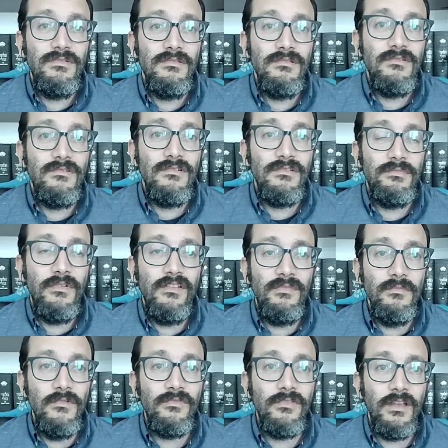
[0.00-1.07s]
the gold price
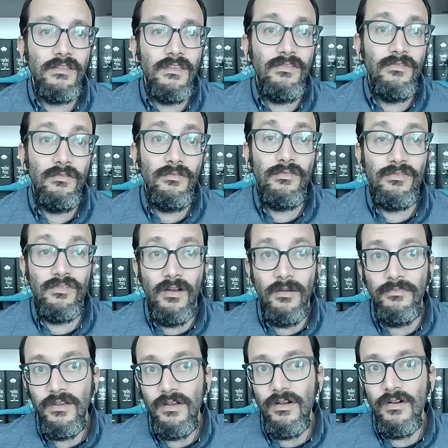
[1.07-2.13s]
moves like this, there's
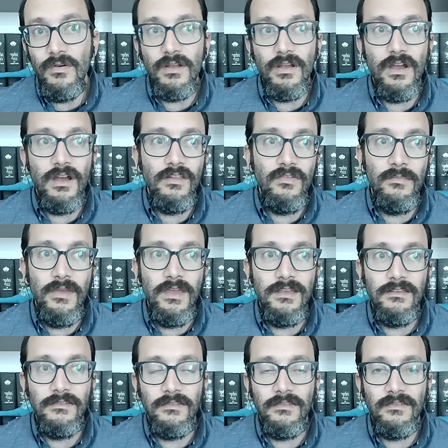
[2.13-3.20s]
something going on in the
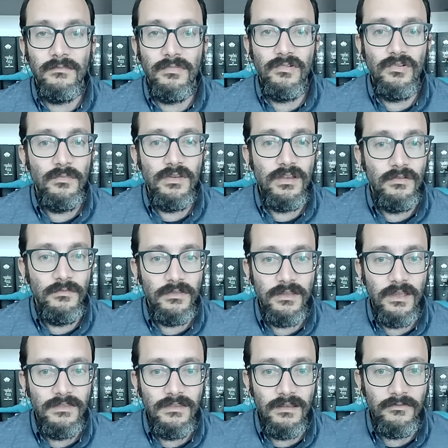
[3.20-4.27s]
banking system, but nobody can really
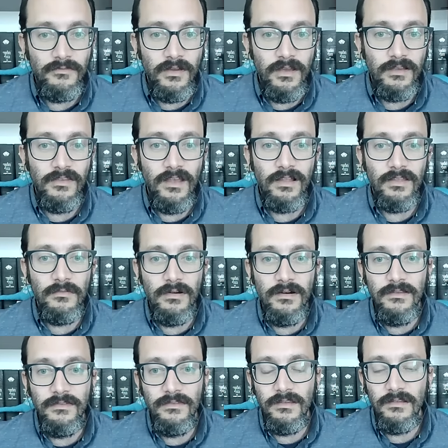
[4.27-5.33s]
identify exactly what it
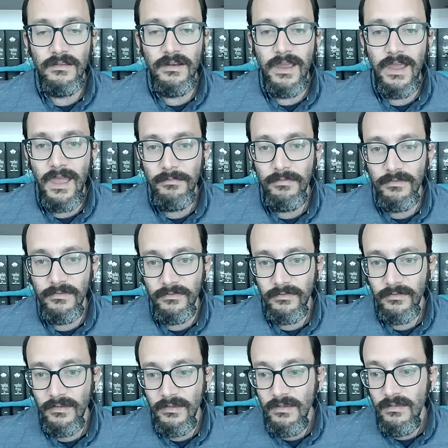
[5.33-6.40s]
is until it happens.
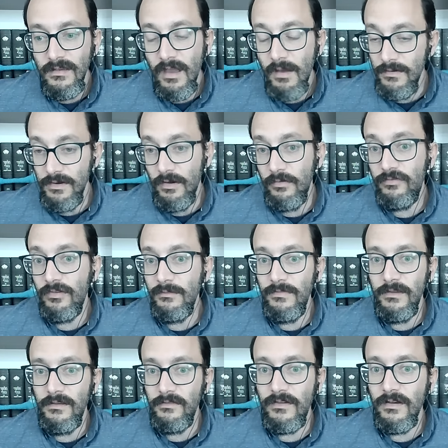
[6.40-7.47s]
And we know
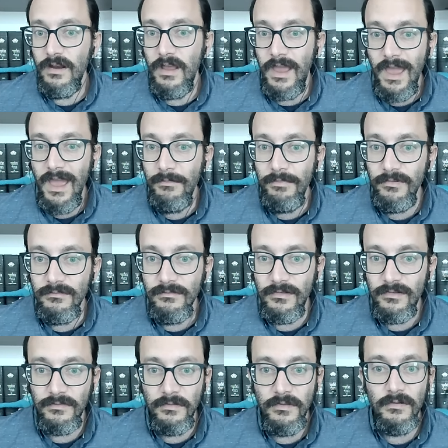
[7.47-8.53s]
something is going to happen
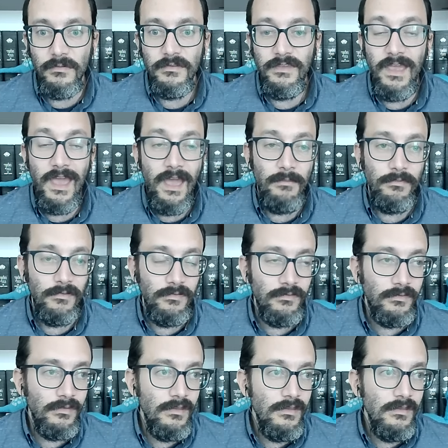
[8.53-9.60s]
because something always
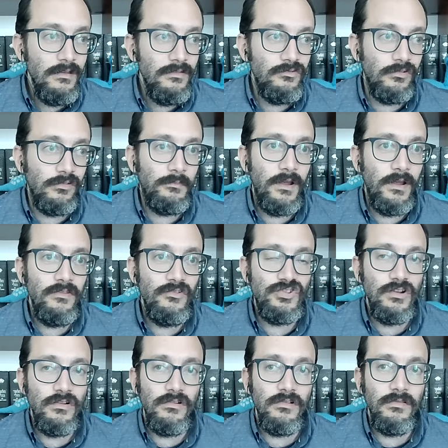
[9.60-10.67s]
happens. Just by the
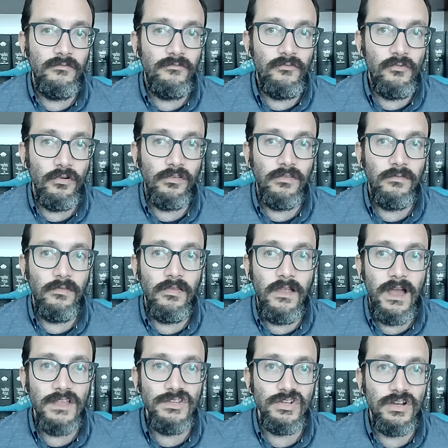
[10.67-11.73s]
sheer force of the
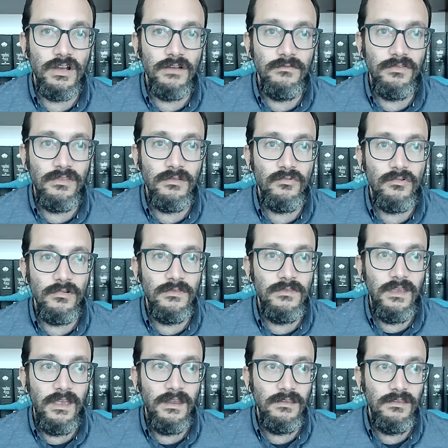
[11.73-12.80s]
logic of it, the more
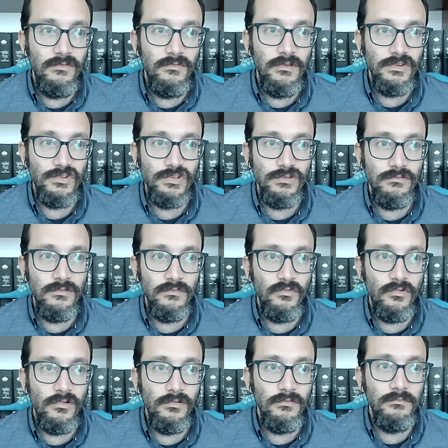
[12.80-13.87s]
debt you issue, the
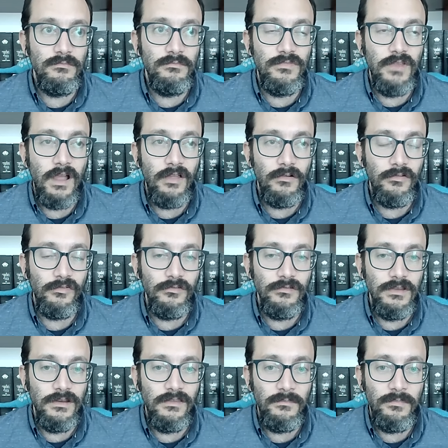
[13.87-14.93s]
more dollars are
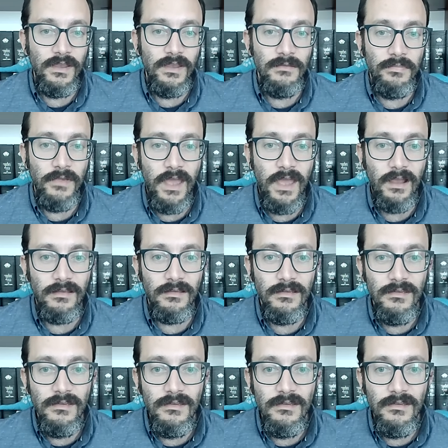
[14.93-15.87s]
needed to pay it back.